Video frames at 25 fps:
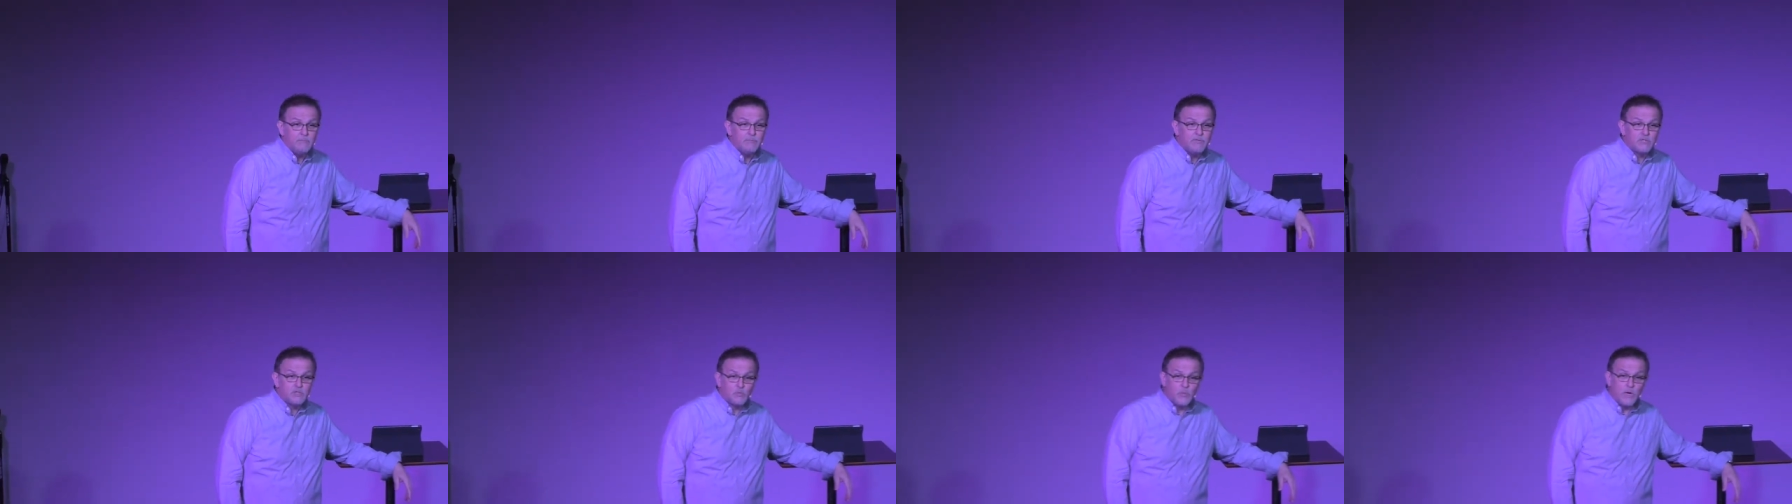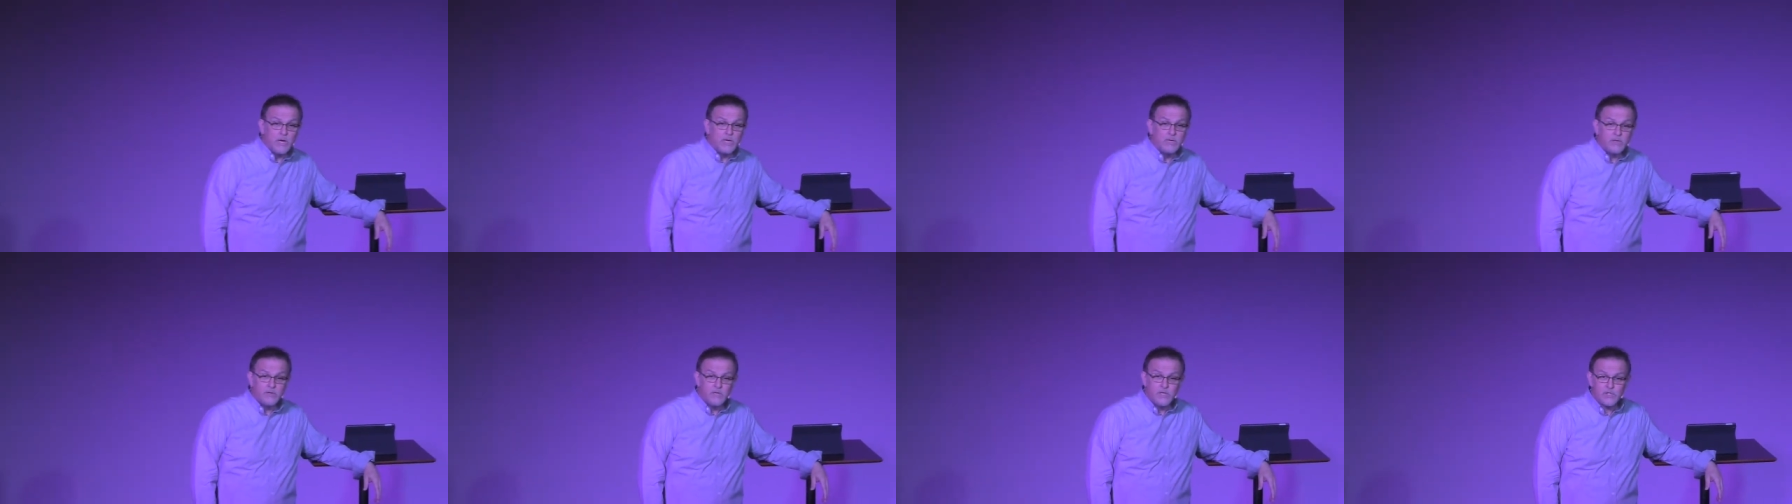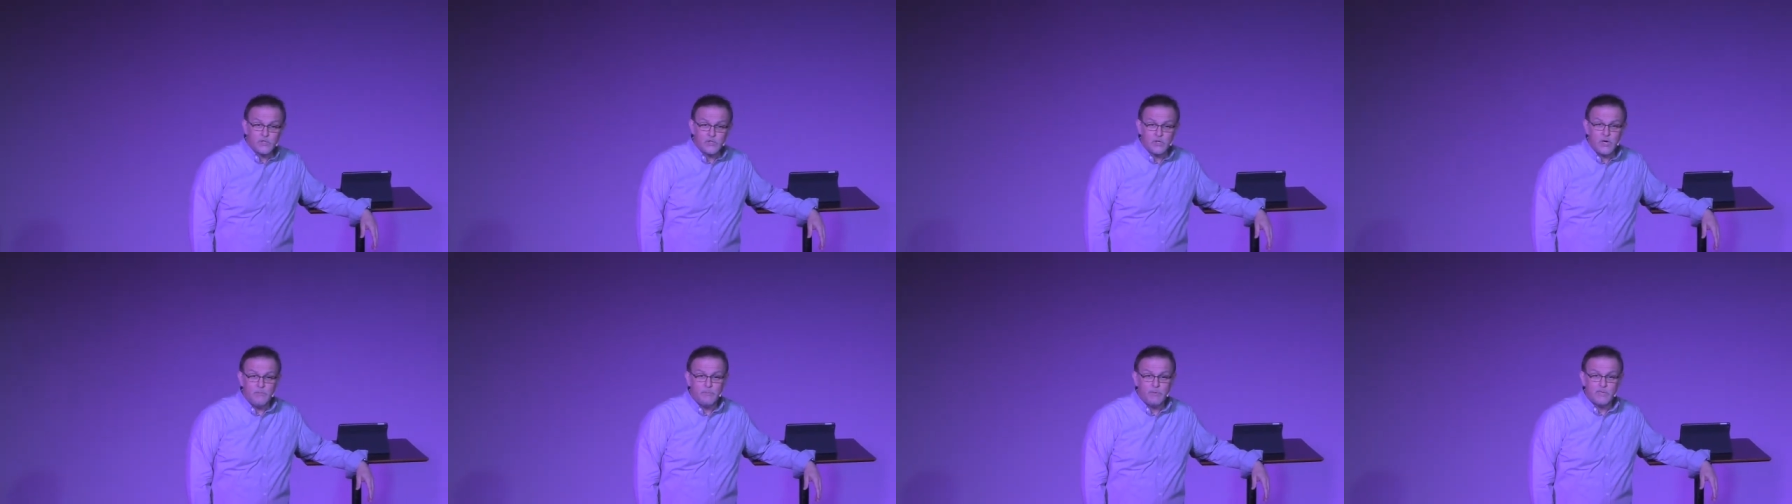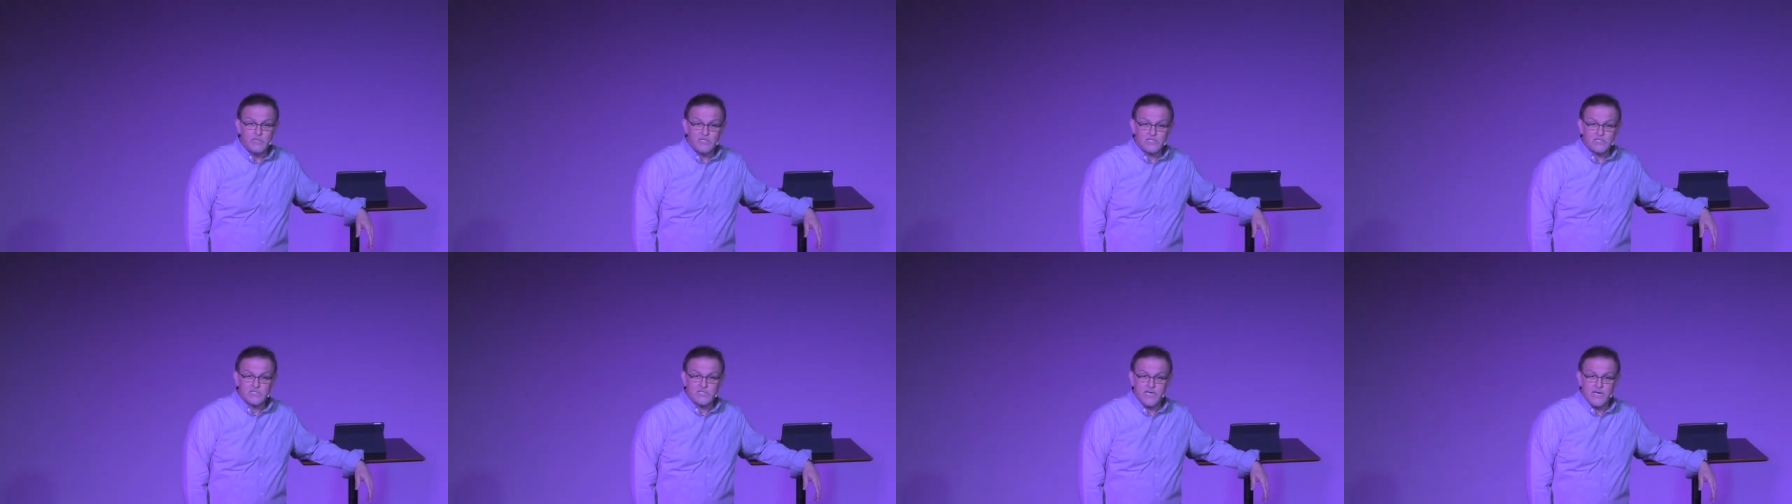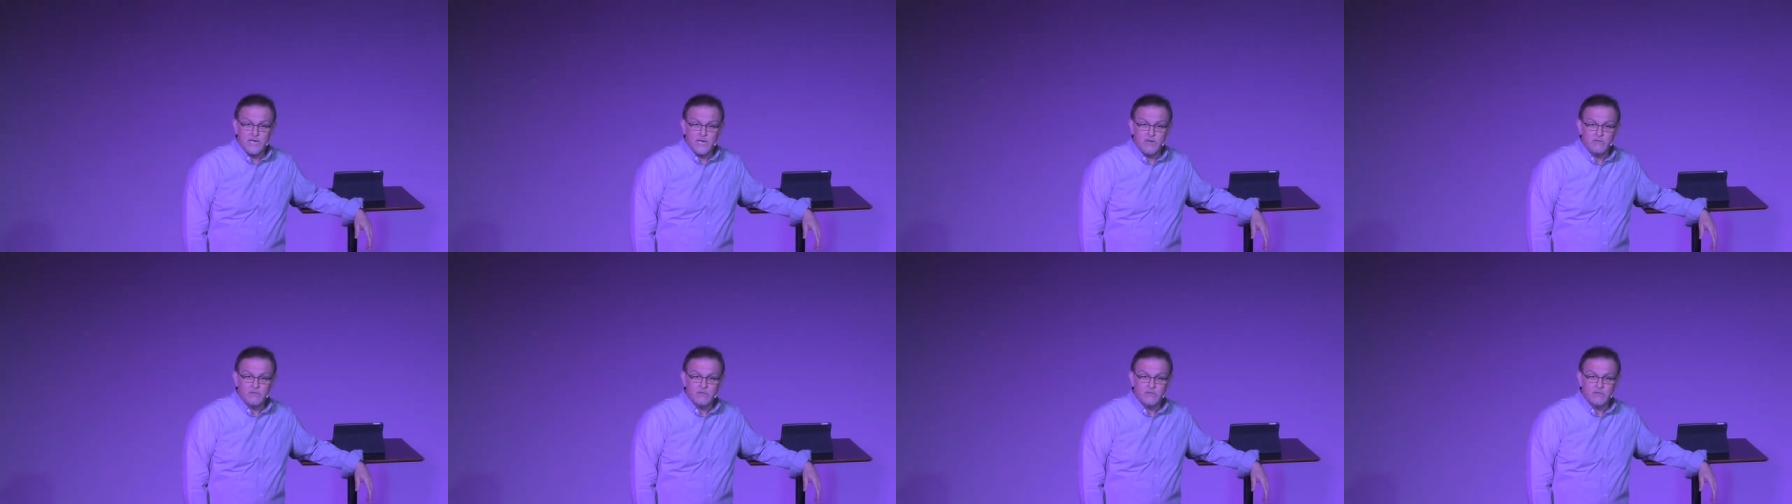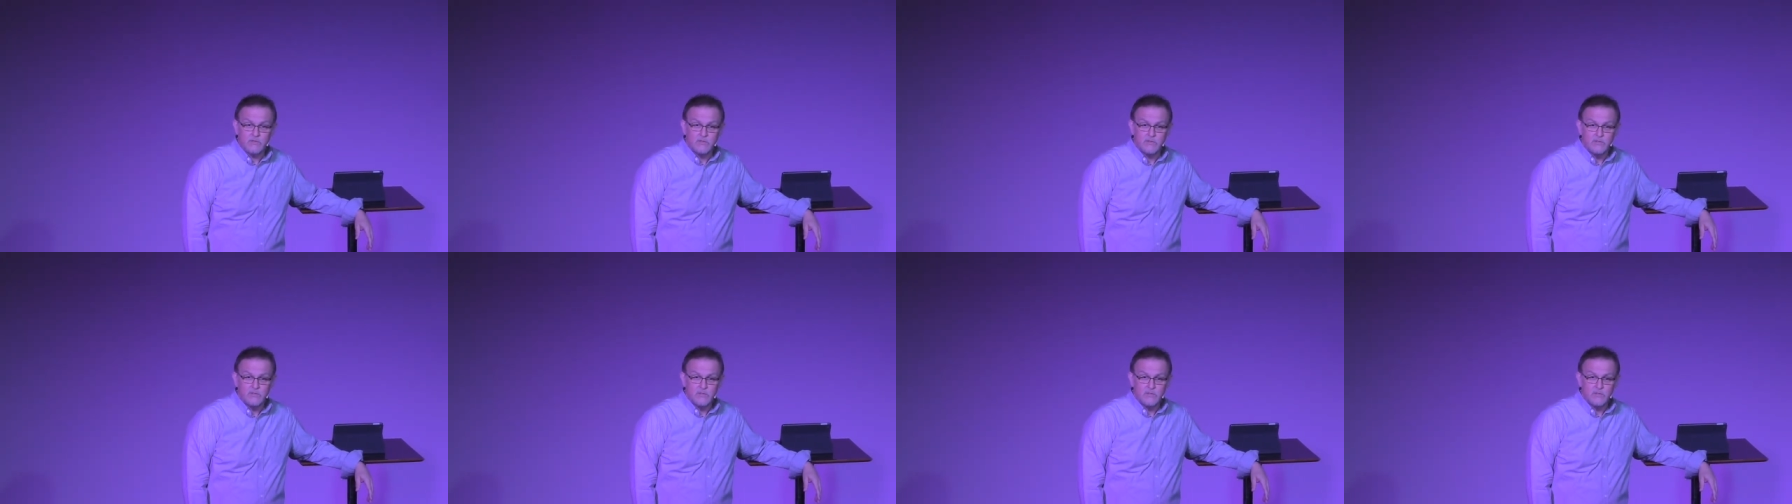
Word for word: I'm just waiting on the trumpet to sound.